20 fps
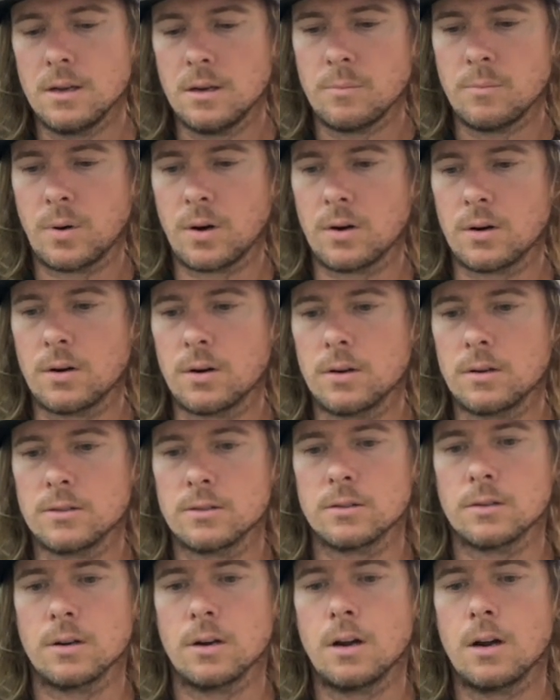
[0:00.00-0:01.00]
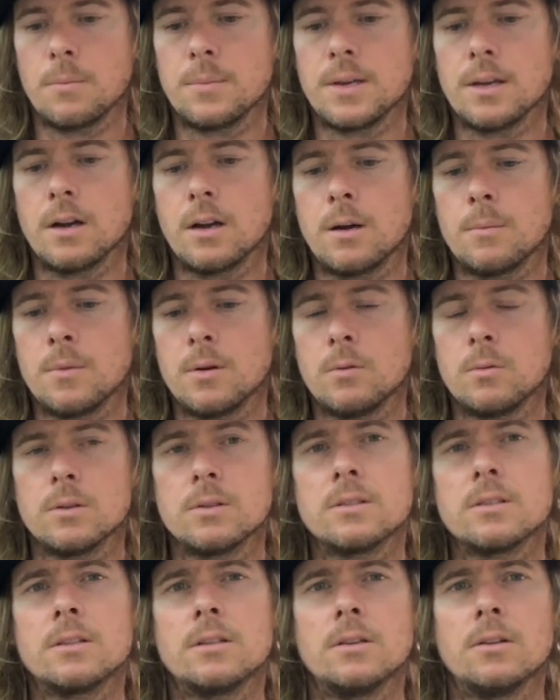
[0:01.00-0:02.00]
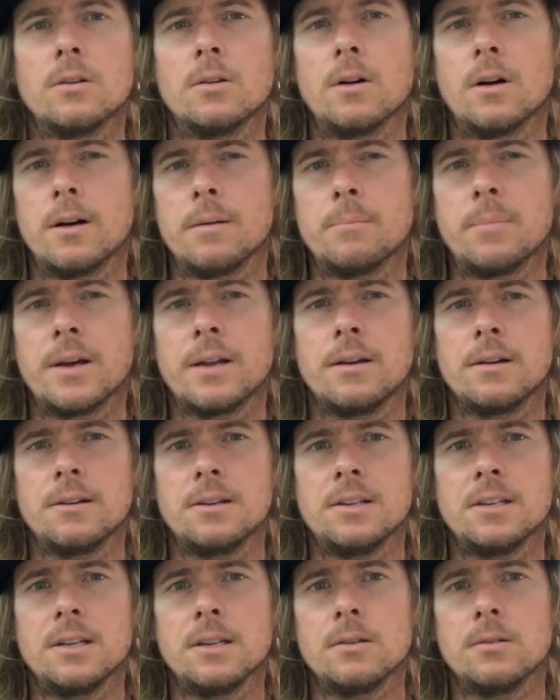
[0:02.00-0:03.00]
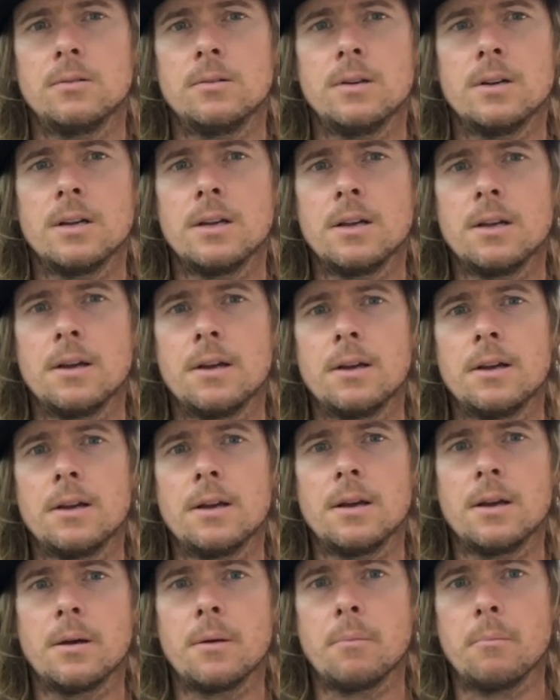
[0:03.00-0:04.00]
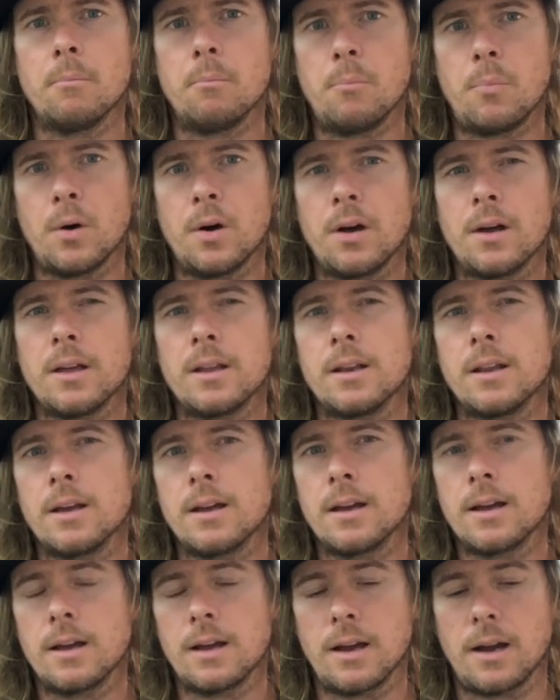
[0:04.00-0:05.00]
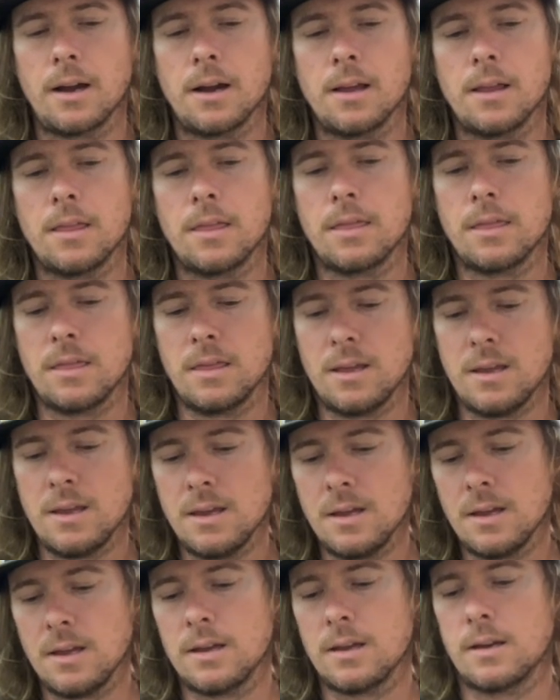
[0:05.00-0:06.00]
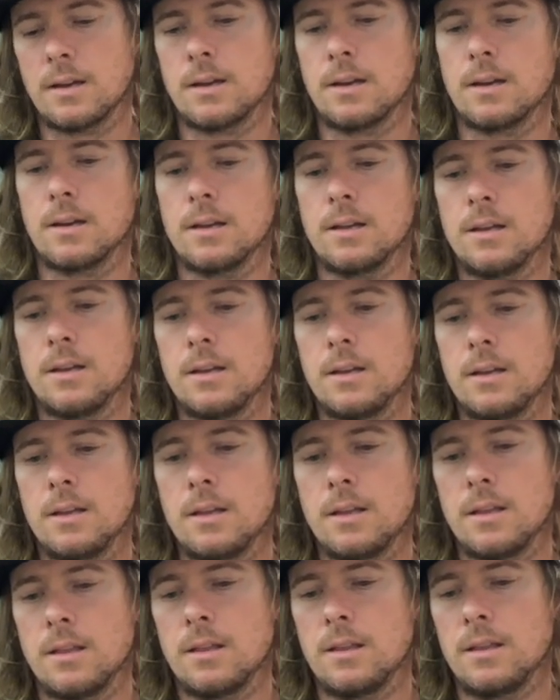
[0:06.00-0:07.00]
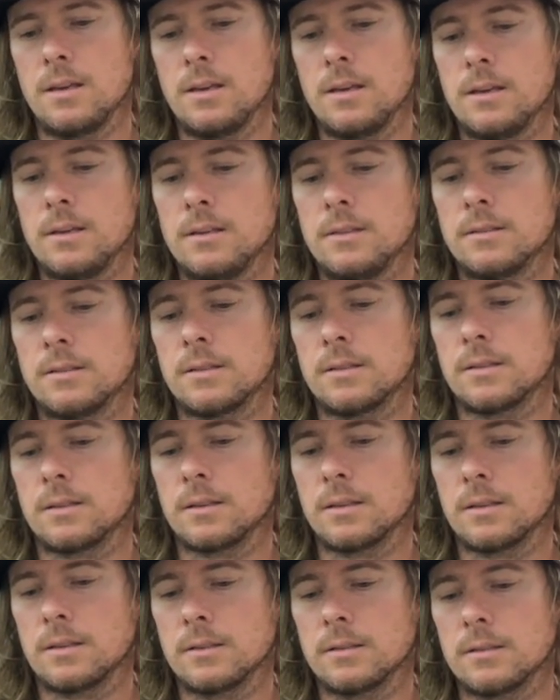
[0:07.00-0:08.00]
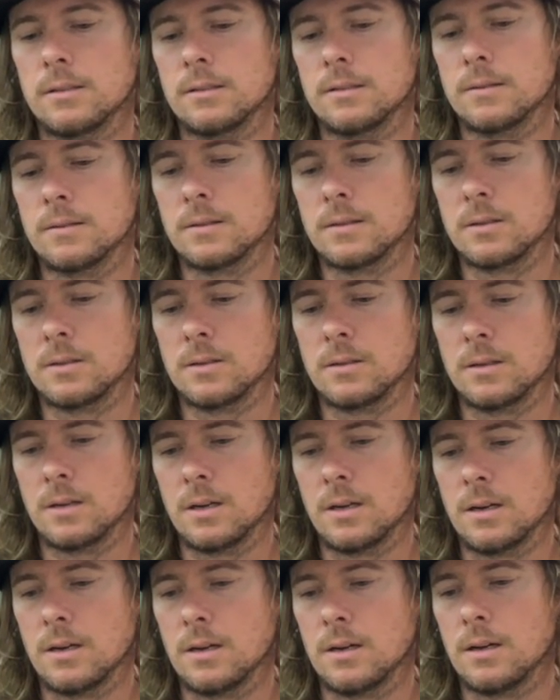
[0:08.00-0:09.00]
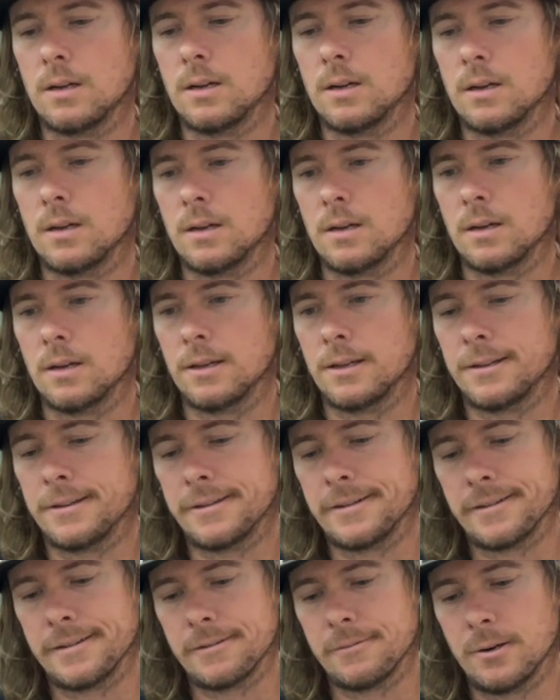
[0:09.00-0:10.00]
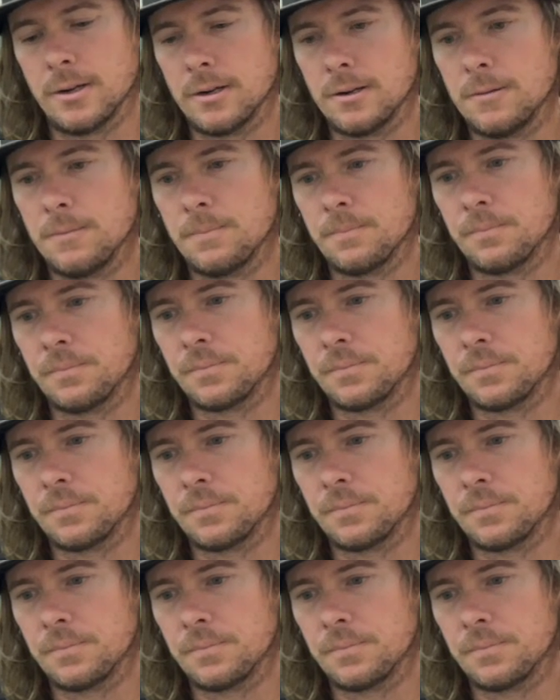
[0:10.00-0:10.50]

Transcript: Parts or Amiyama was still a better deal. But I think these well,